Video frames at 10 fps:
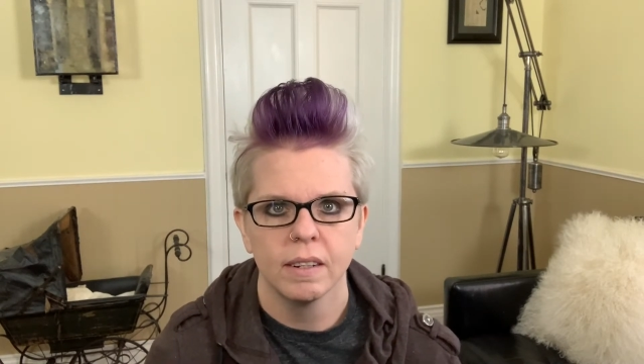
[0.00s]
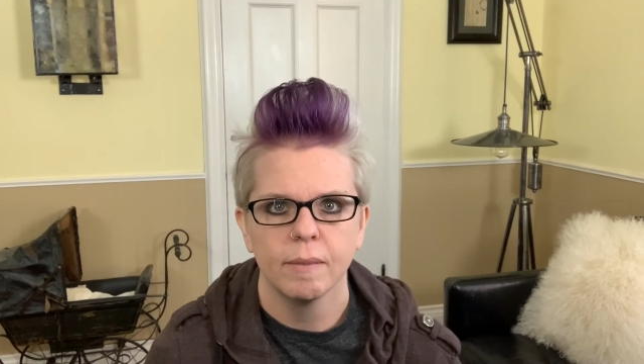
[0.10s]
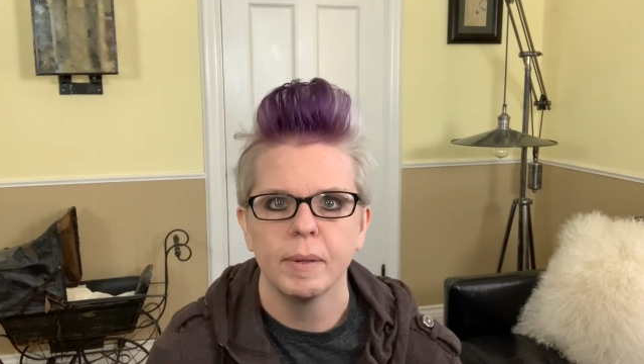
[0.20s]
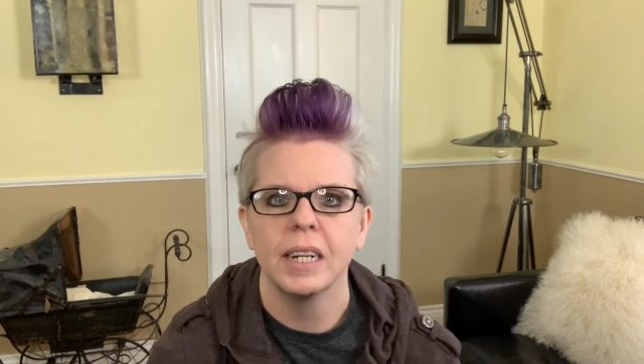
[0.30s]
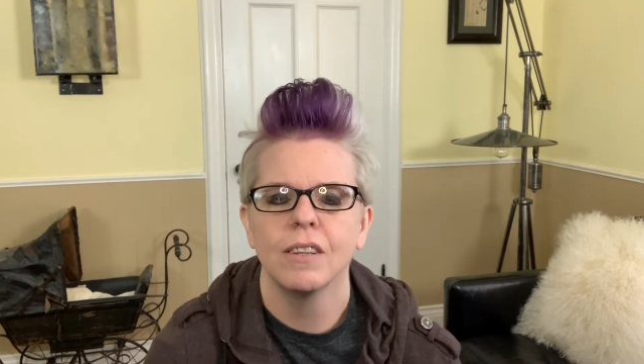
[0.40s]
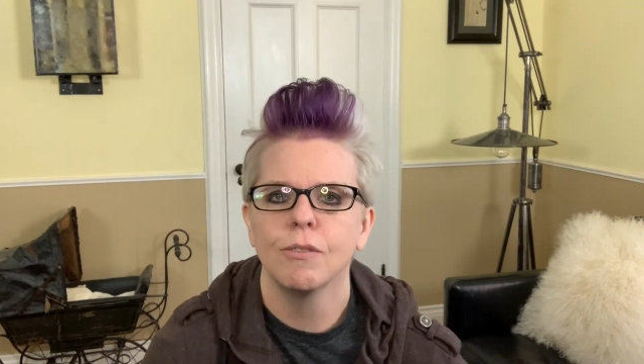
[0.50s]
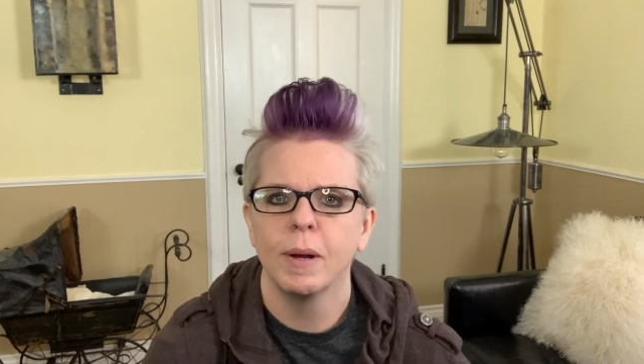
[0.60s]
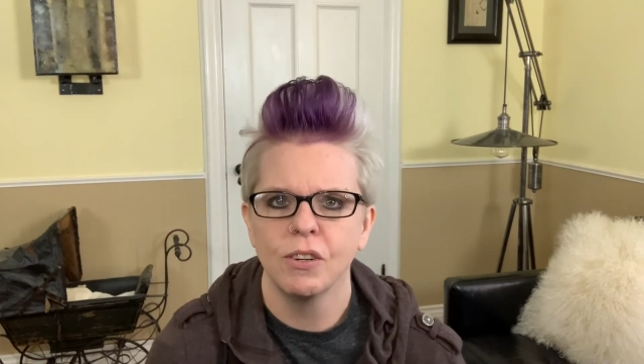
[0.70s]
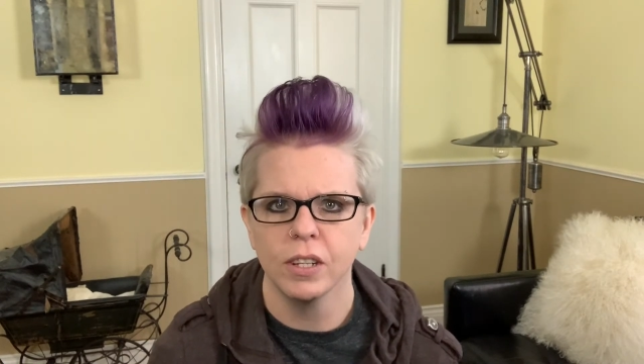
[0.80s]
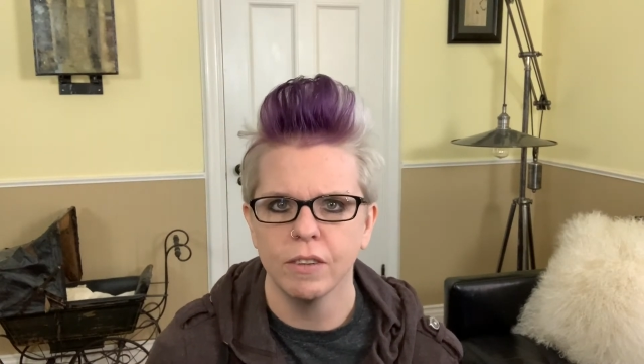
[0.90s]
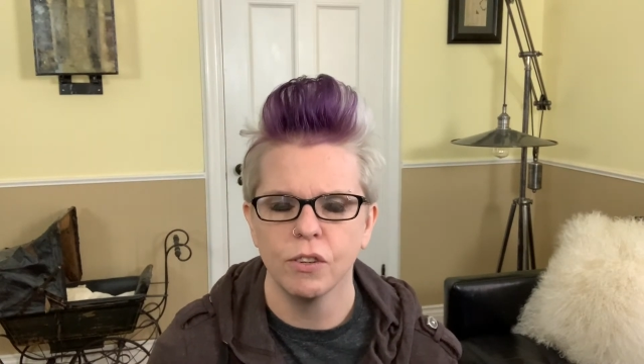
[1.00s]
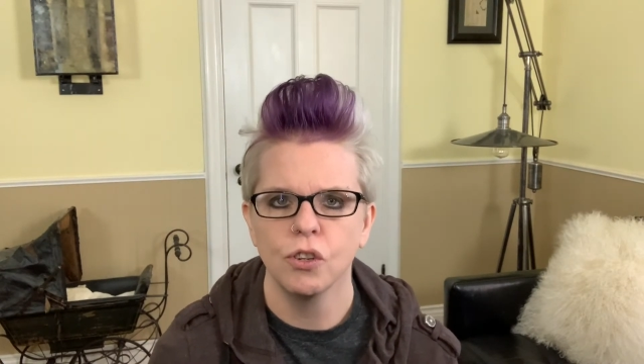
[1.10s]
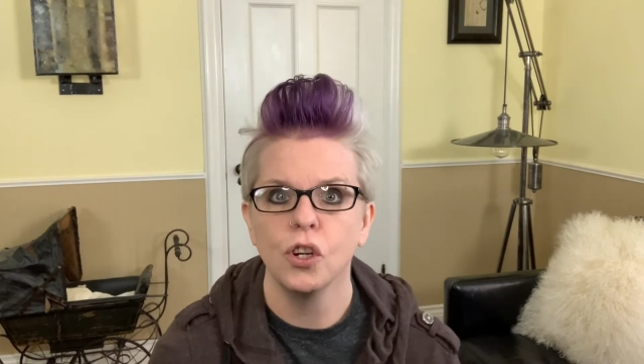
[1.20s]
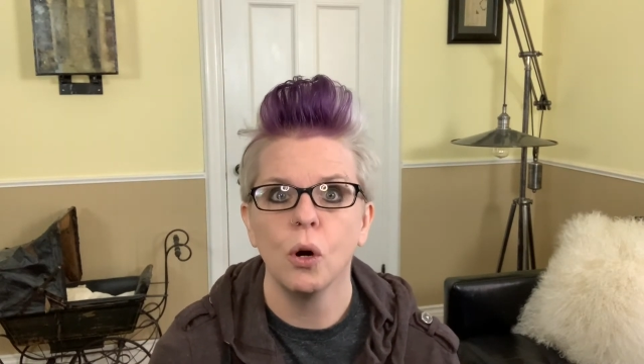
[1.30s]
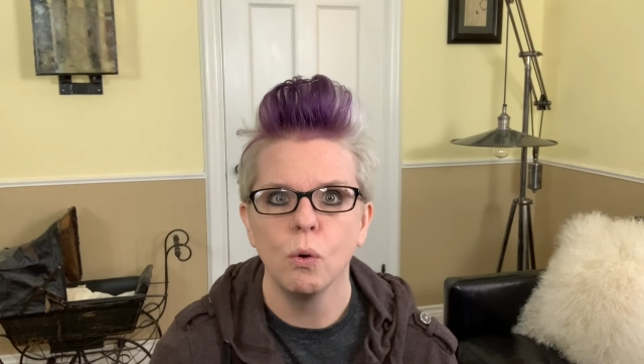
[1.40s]
but especially if you
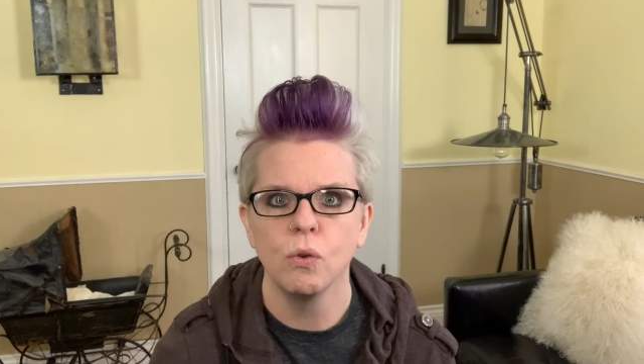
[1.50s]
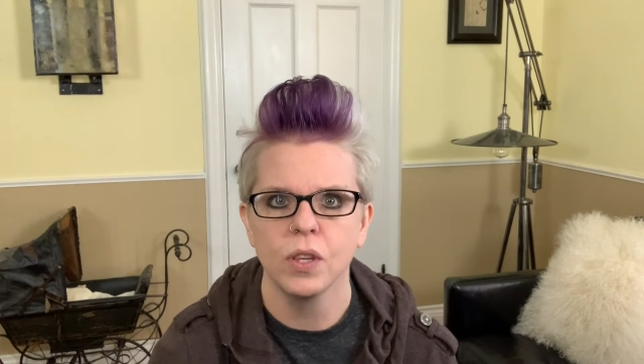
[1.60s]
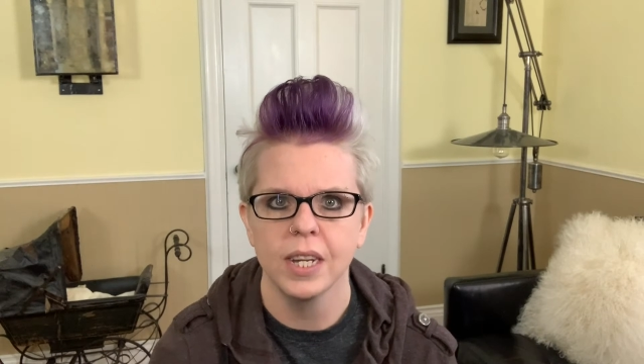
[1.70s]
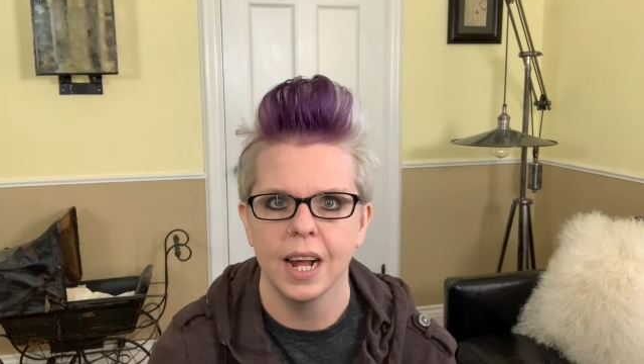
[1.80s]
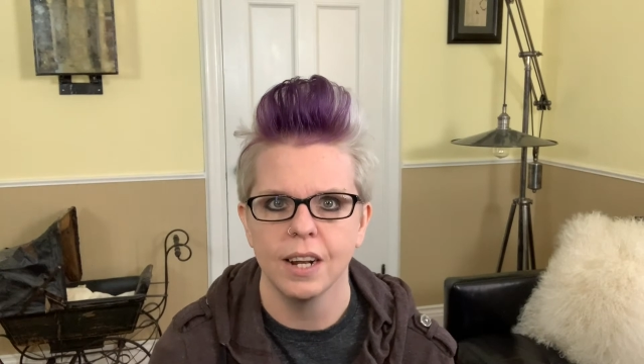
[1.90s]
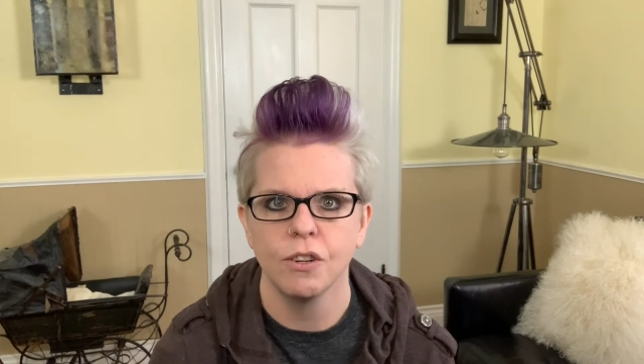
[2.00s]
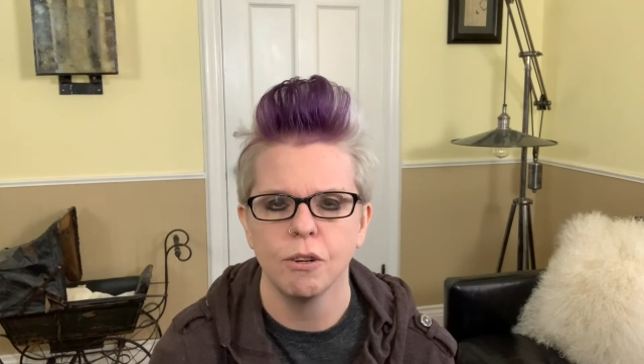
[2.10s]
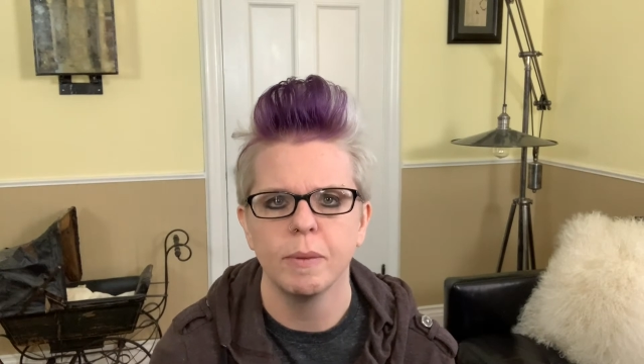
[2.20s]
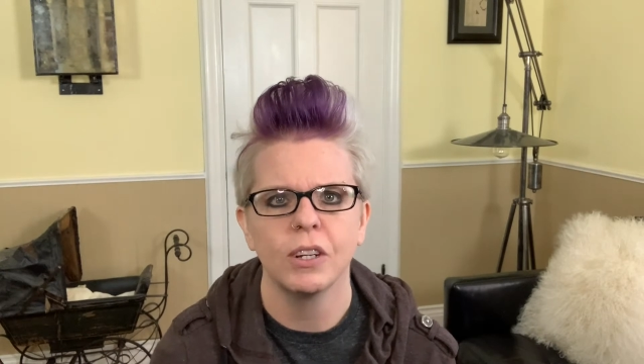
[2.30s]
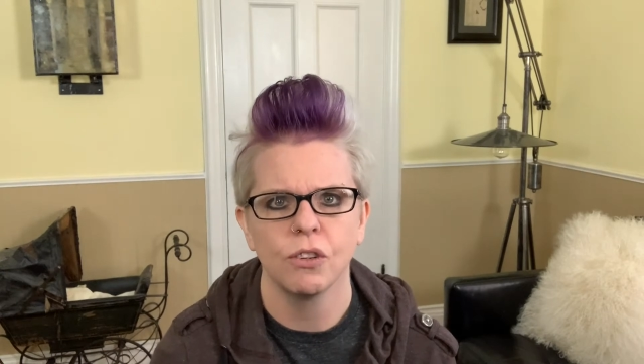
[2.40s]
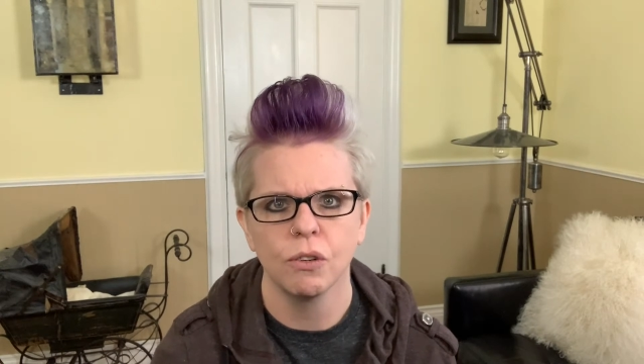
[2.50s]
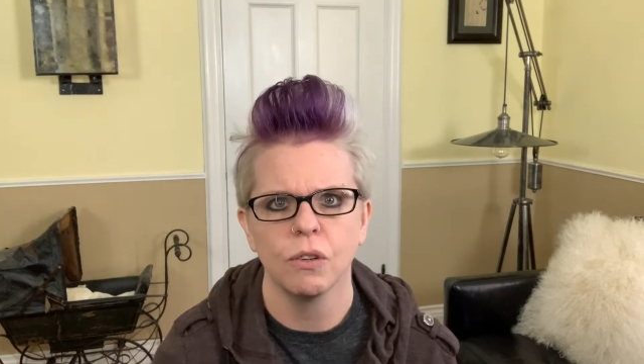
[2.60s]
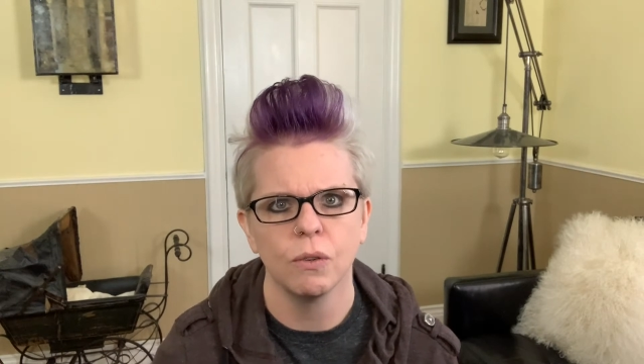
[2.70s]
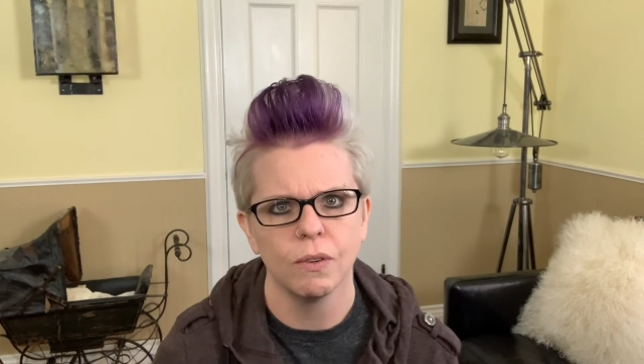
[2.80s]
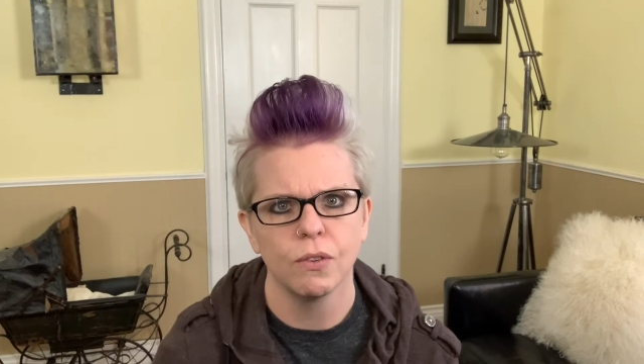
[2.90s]
chose not to because you
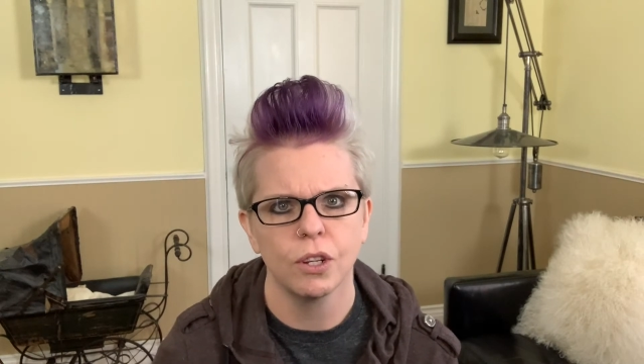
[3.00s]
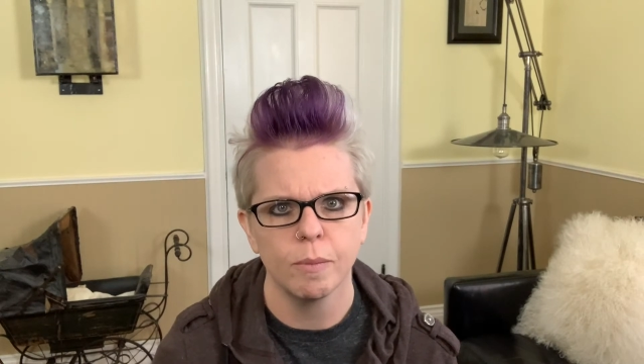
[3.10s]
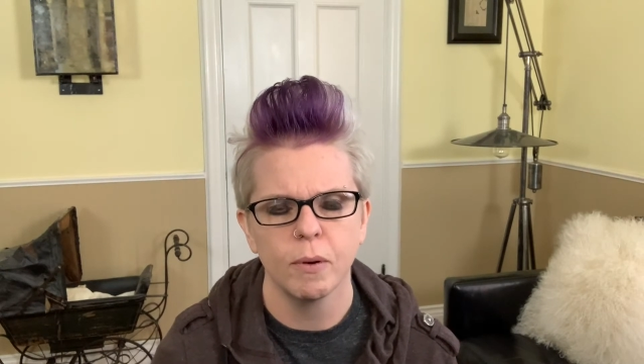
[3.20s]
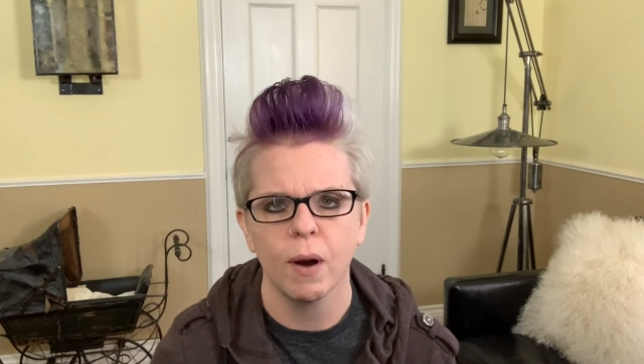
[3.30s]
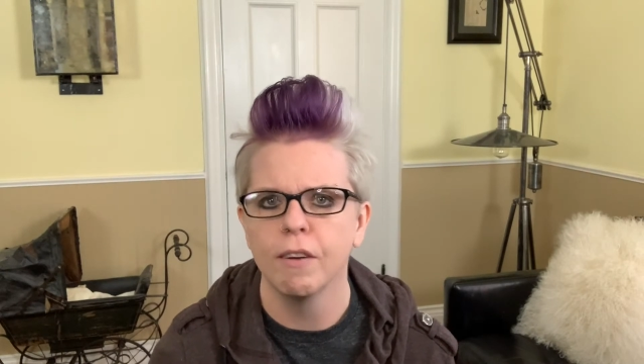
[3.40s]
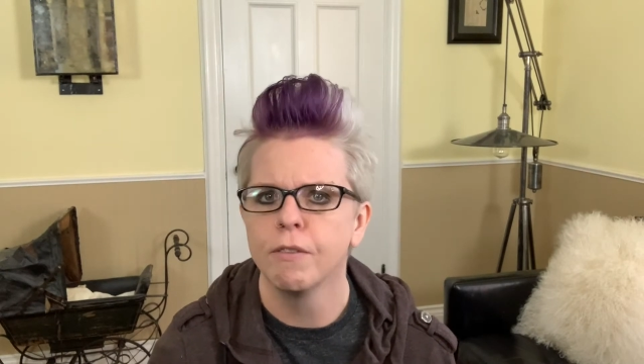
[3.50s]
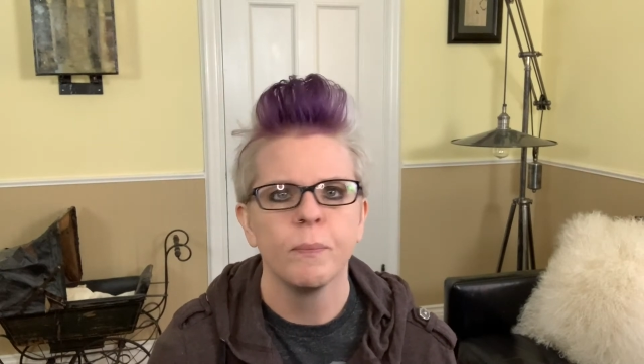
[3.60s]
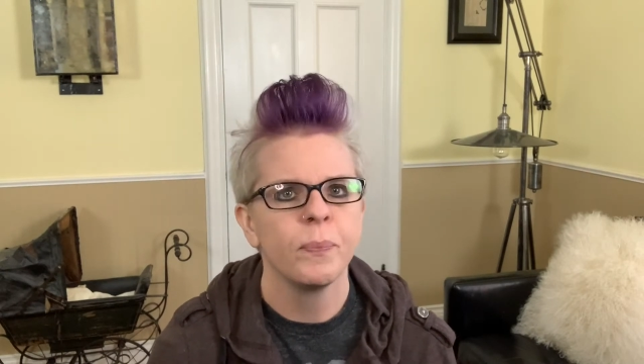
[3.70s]
knew it was going to be rough,